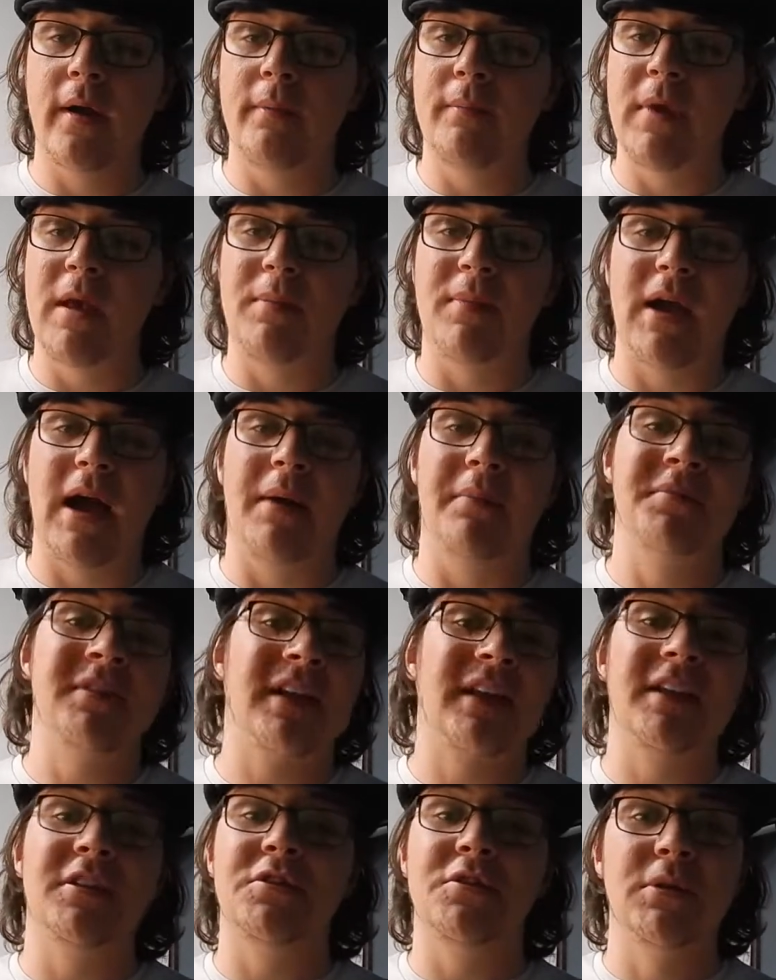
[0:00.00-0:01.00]
maybe I'm
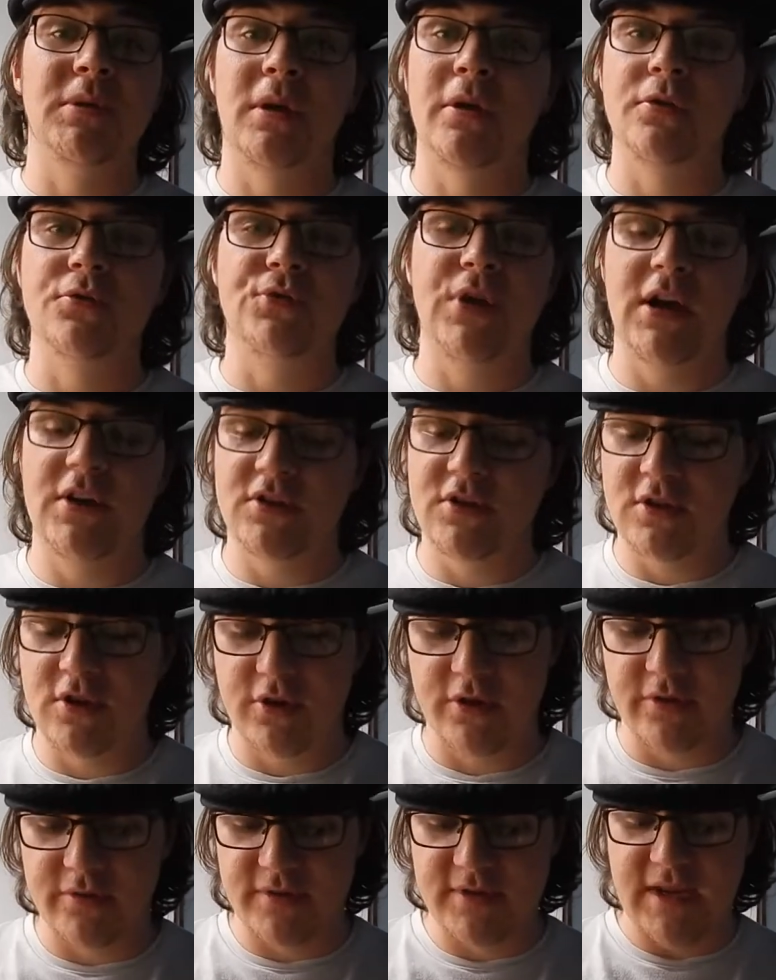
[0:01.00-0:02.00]
taking too long drags, you
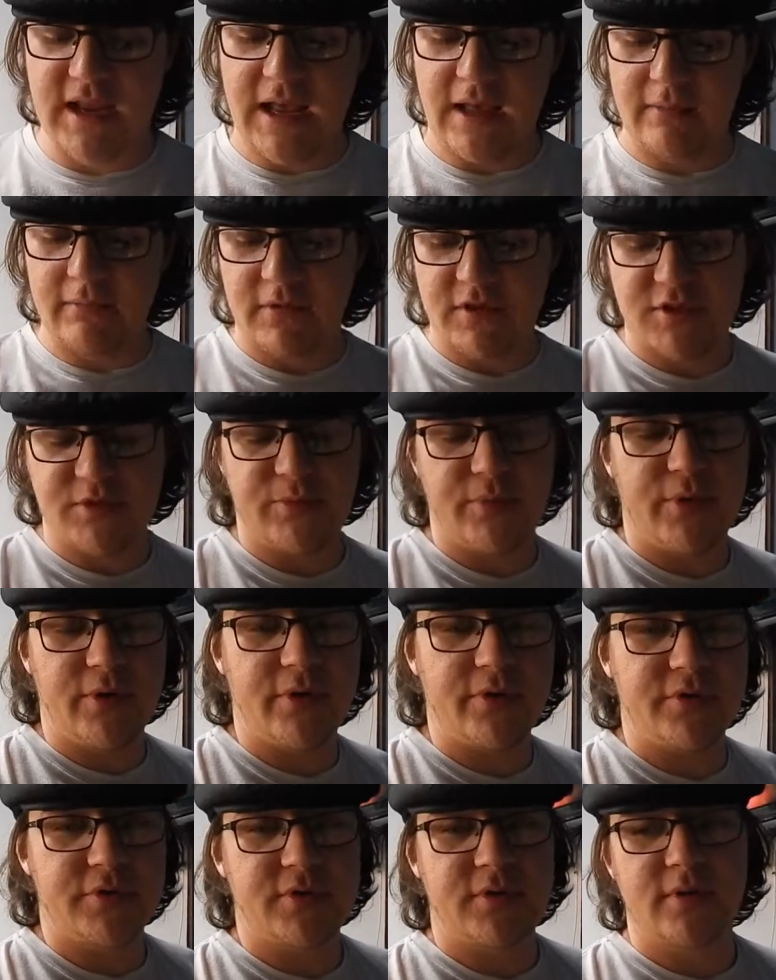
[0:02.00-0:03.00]
could say, I
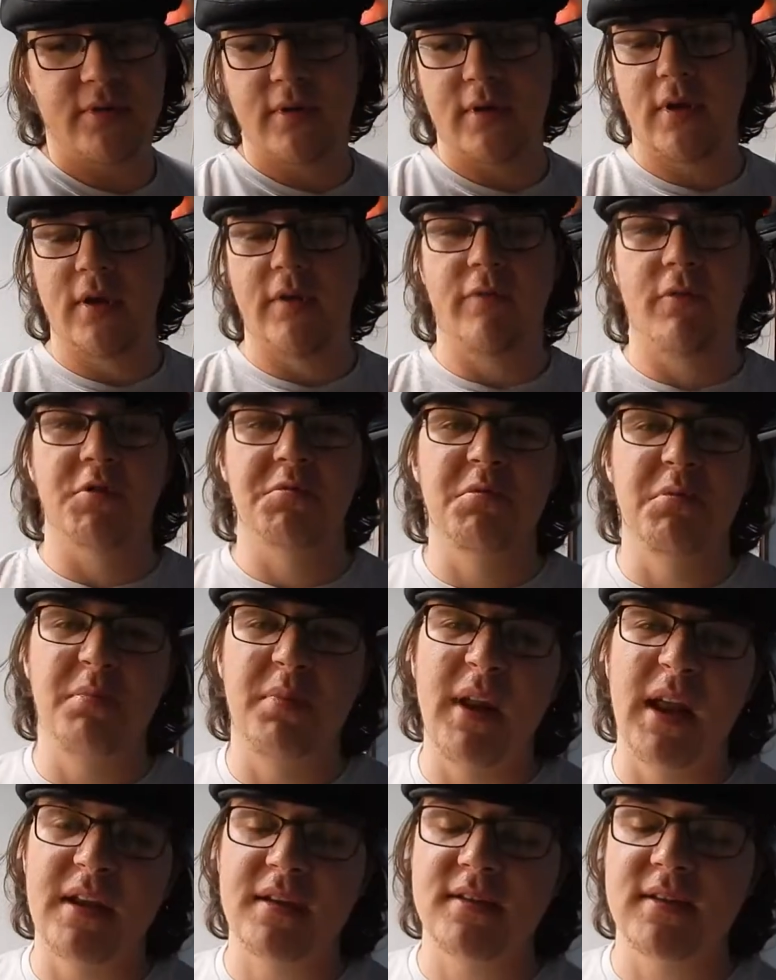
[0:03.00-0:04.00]
suppose, if you're to be
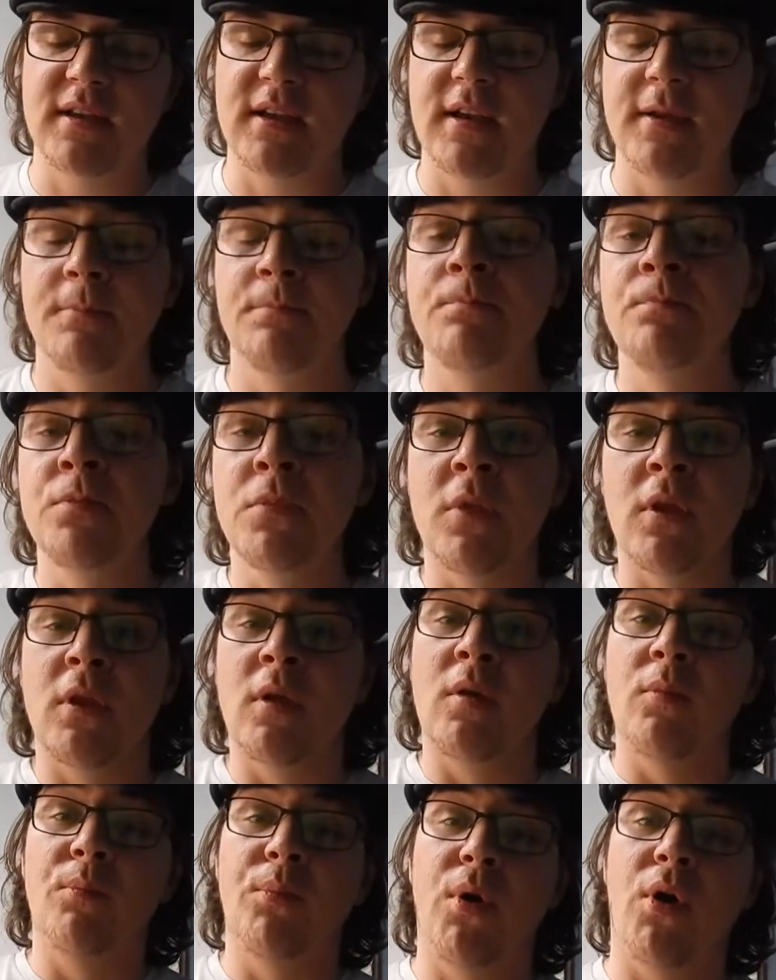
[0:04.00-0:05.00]
pedantic.
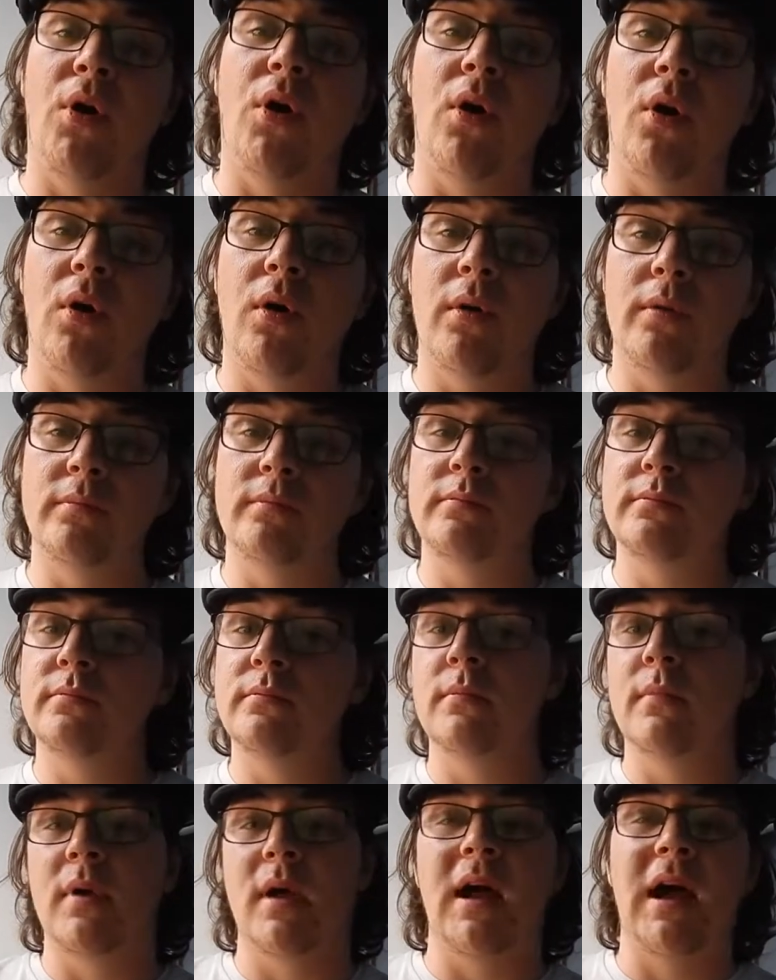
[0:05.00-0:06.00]
But
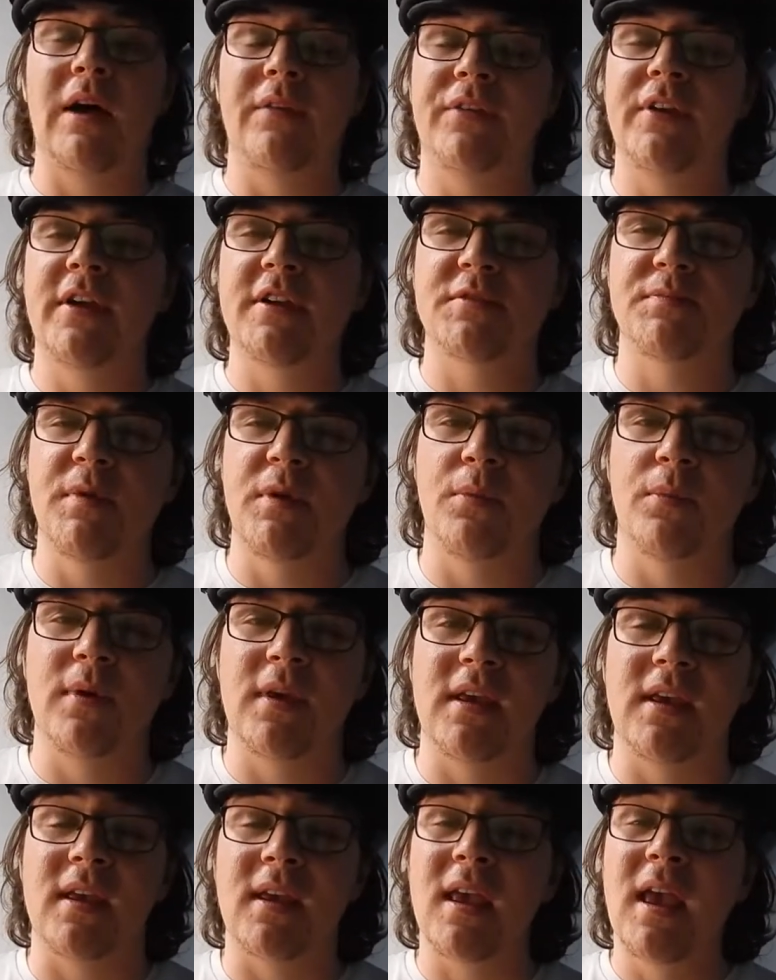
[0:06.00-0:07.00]
I think it's a bit
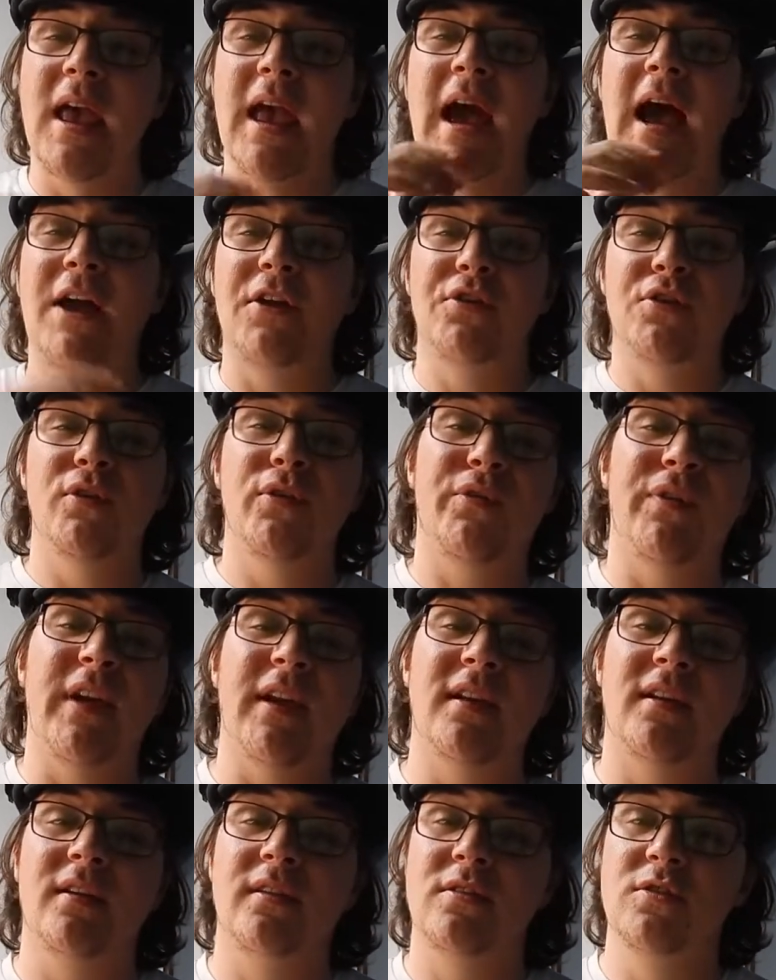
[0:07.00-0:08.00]
weak. I do
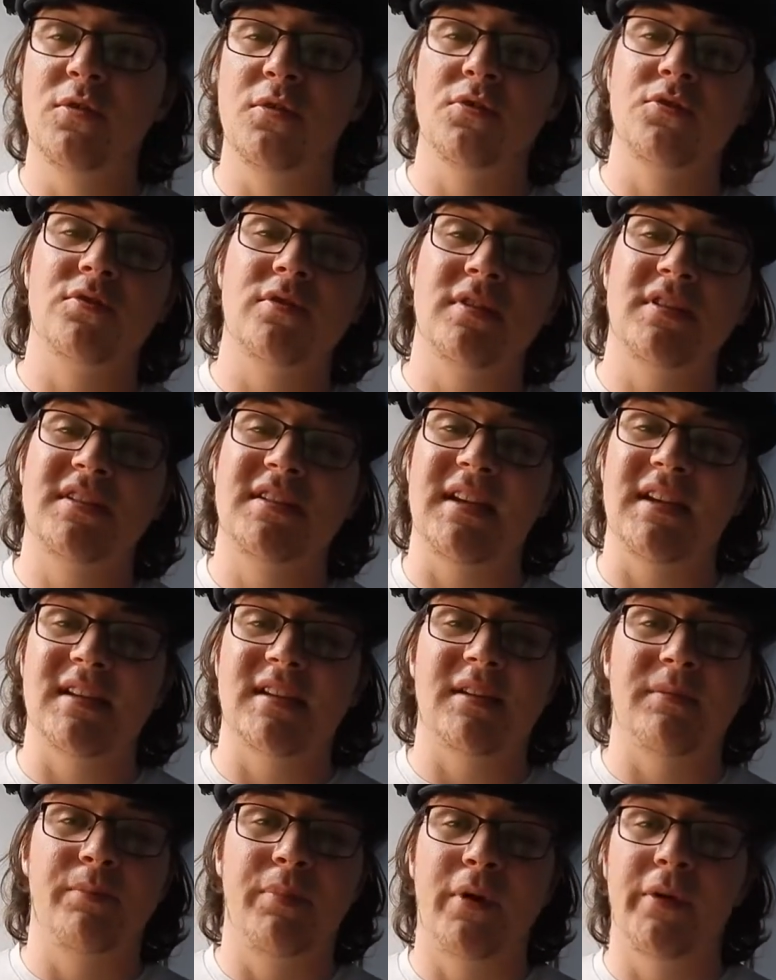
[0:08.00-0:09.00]
think
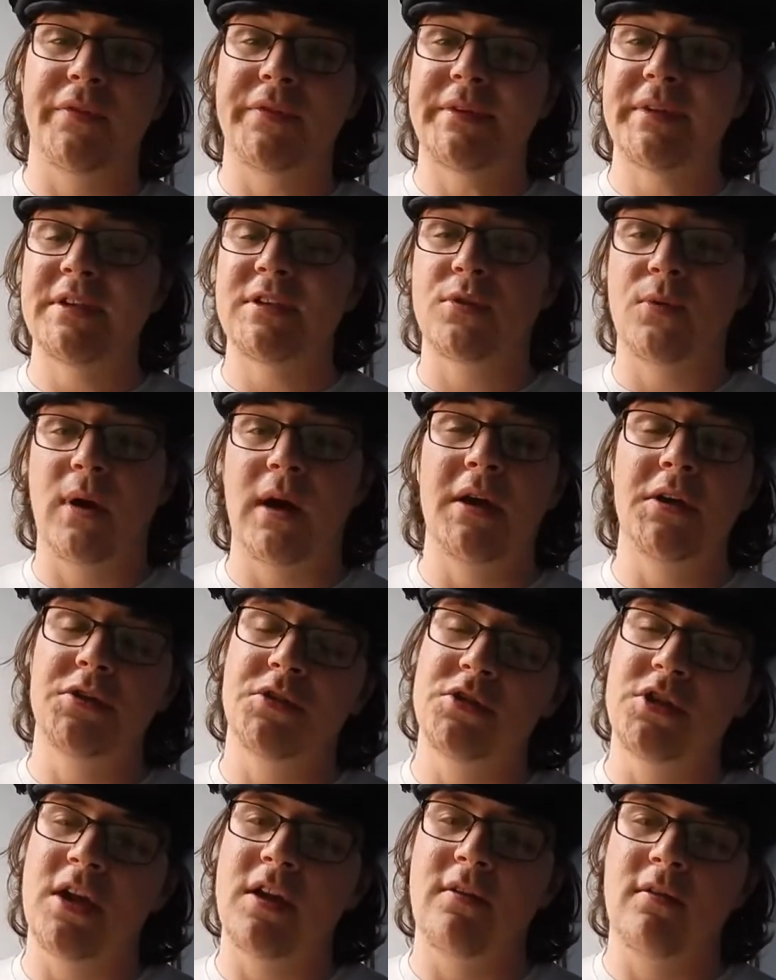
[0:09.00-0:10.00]
260 puffs is quite a
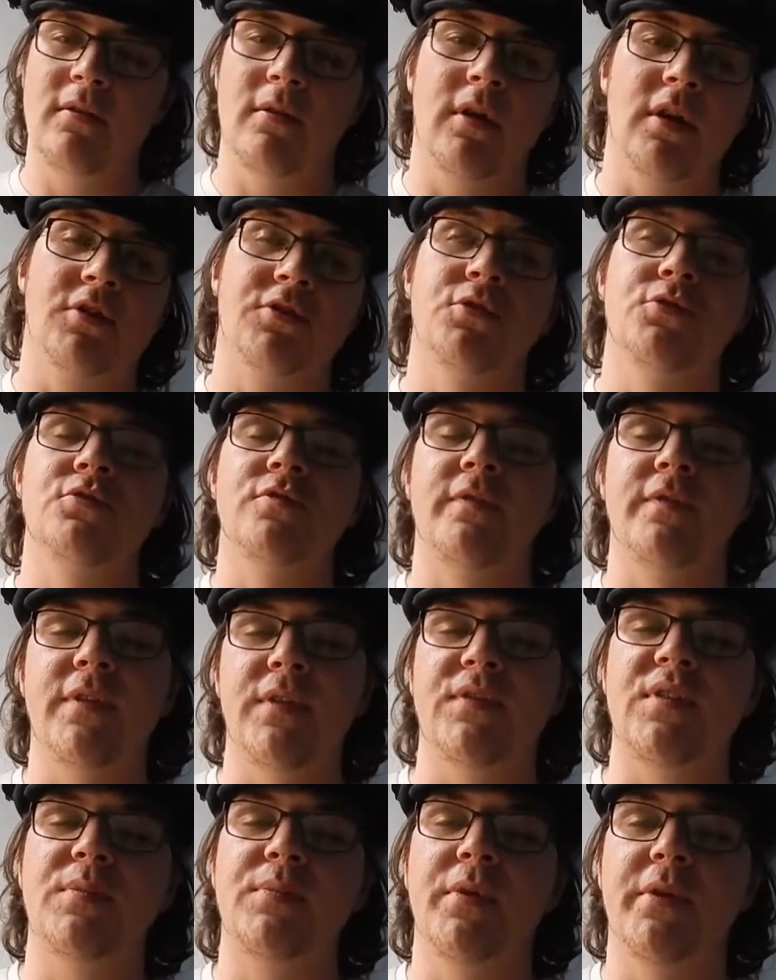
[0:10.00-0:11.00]

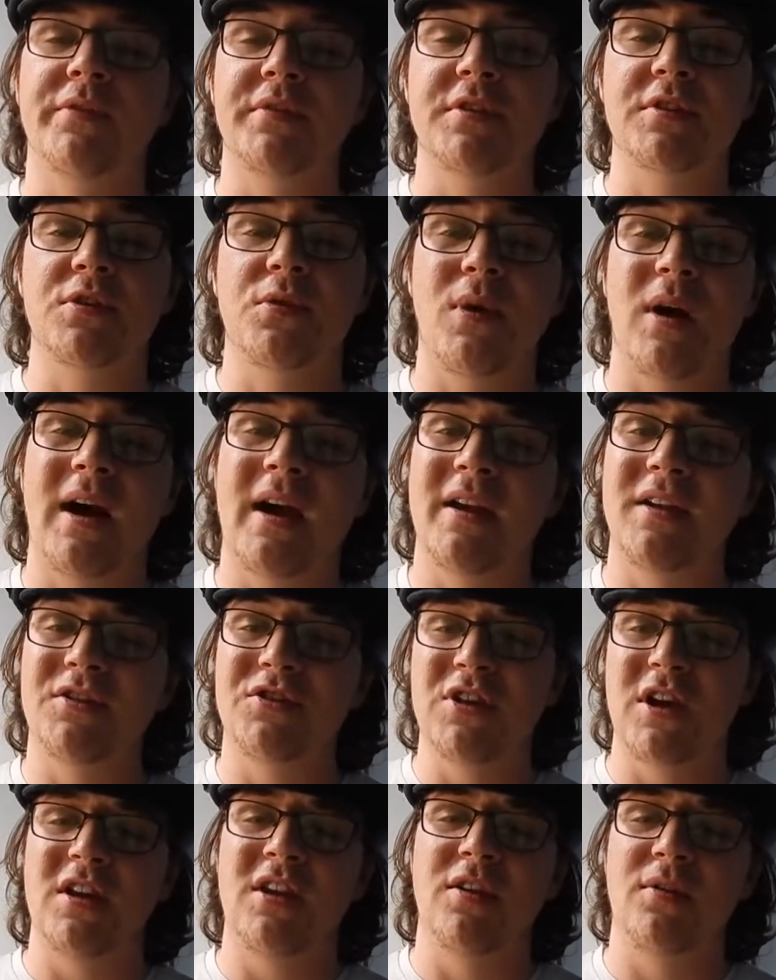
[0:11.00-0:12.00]
250 puffs is quite
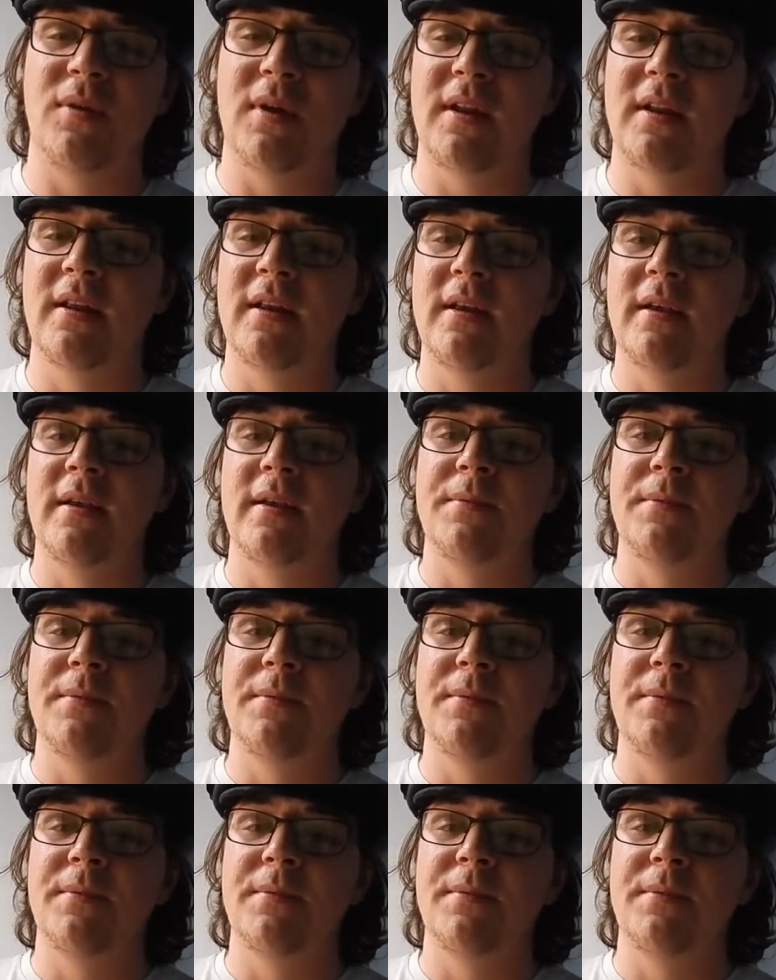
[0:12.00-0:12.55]
genuine.